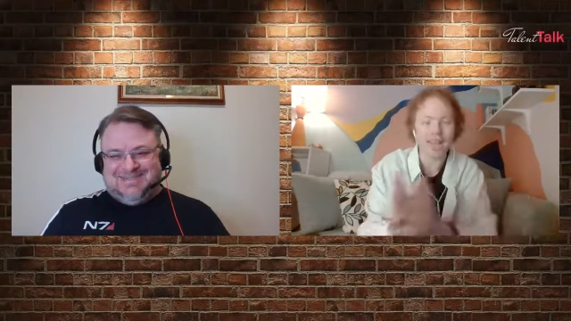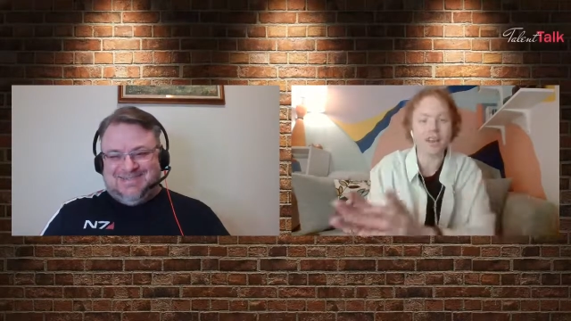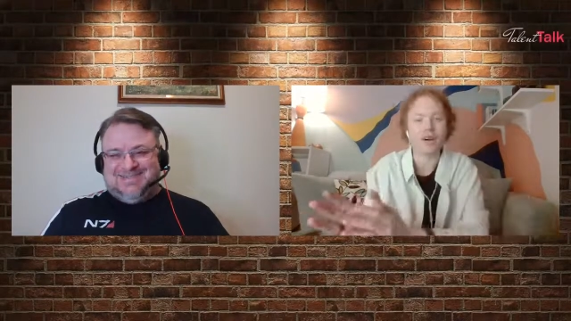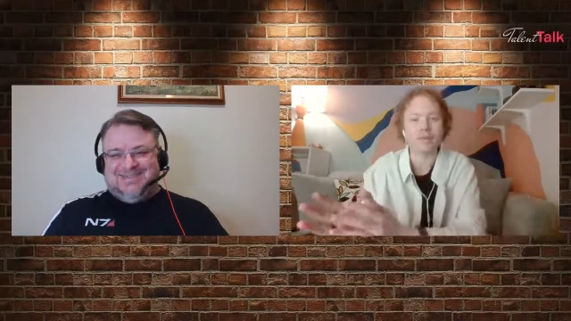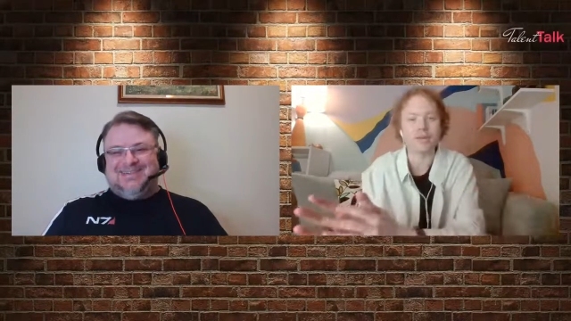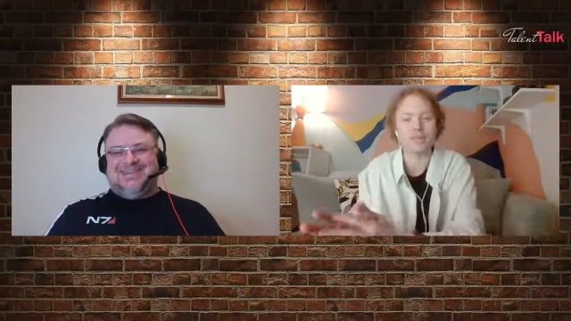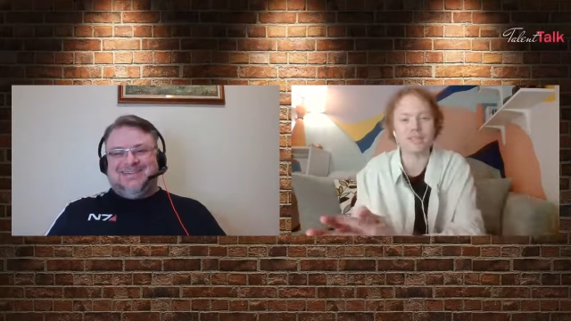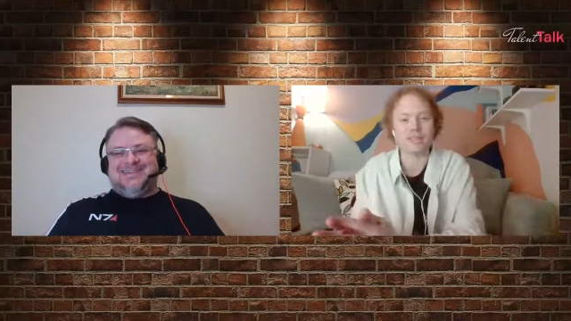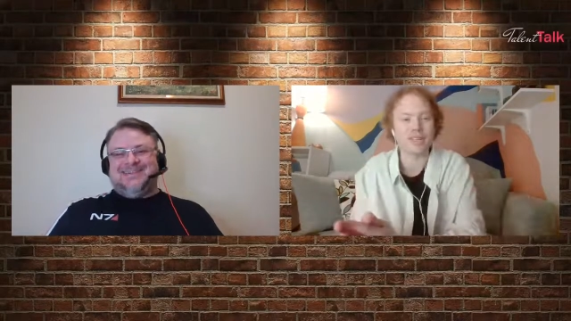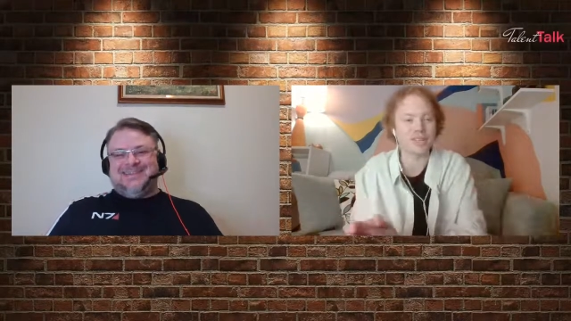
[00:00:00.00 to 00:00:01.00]
Speaker 1: and all my
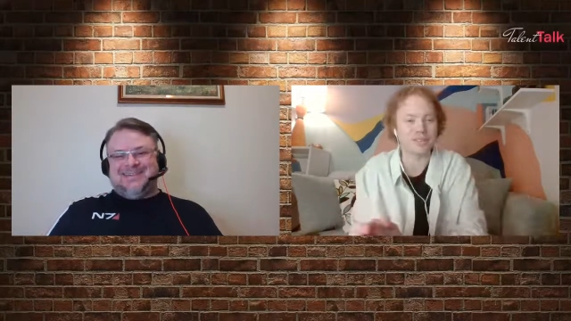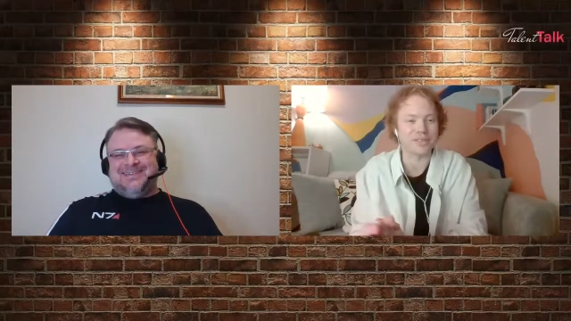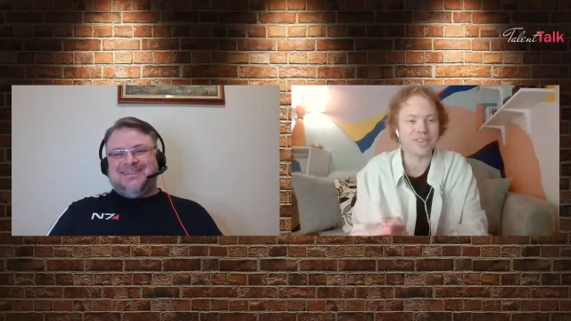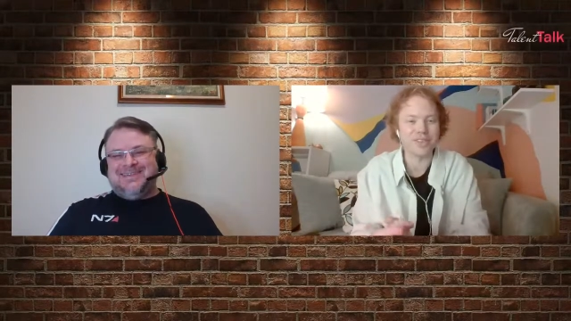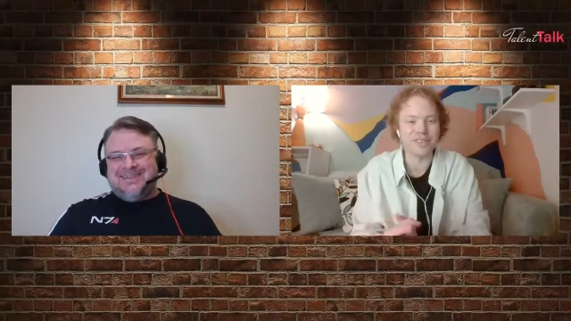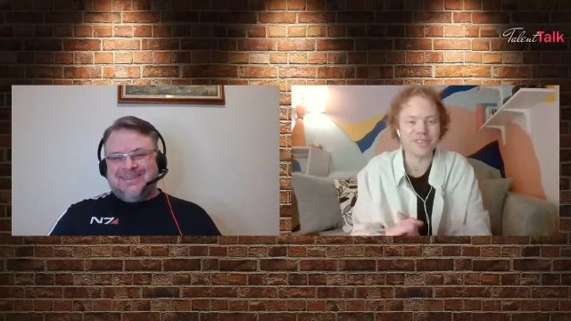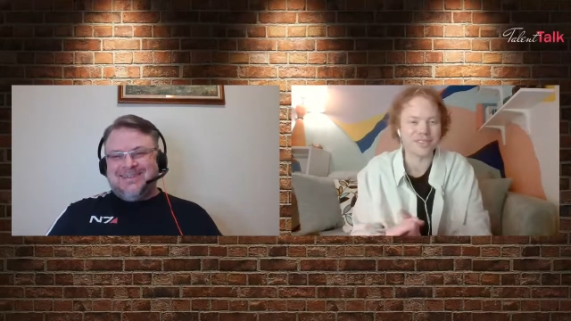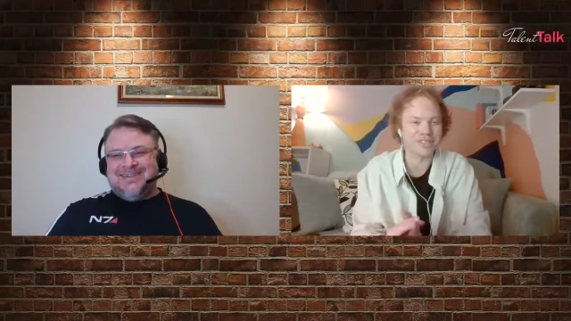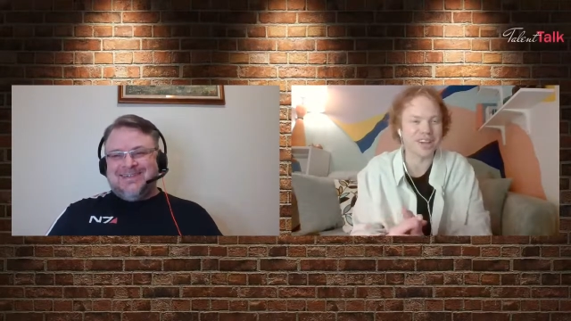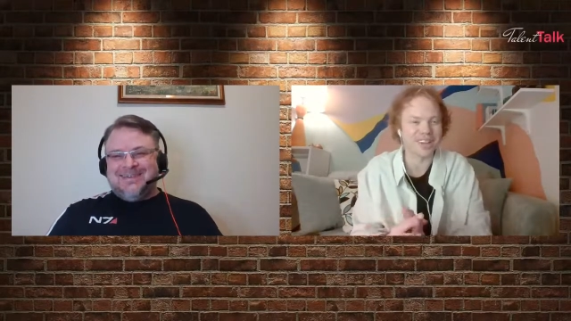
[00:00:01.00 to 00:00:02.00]
friends in Vancouver. There
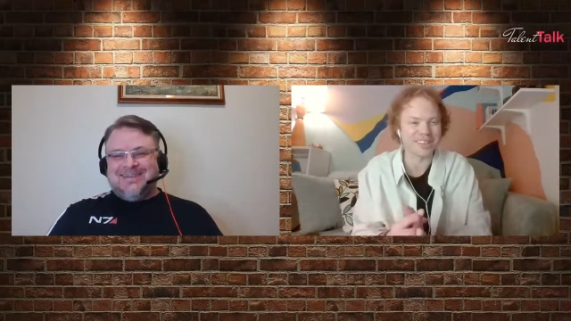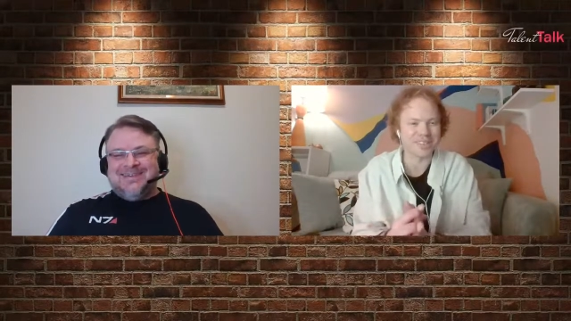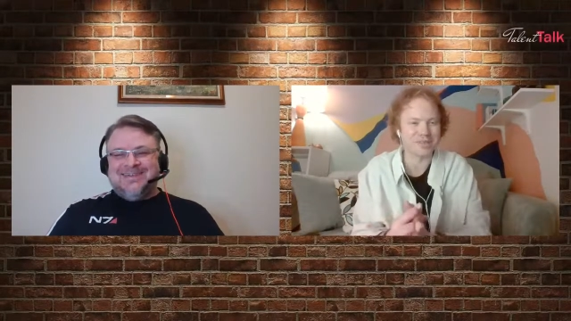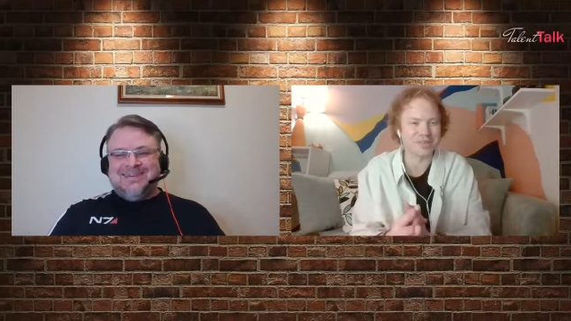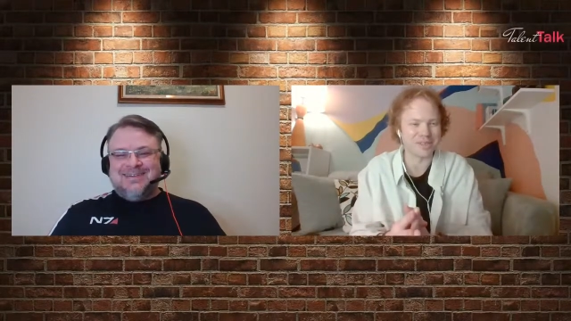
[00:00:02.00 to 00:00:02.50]
is not a single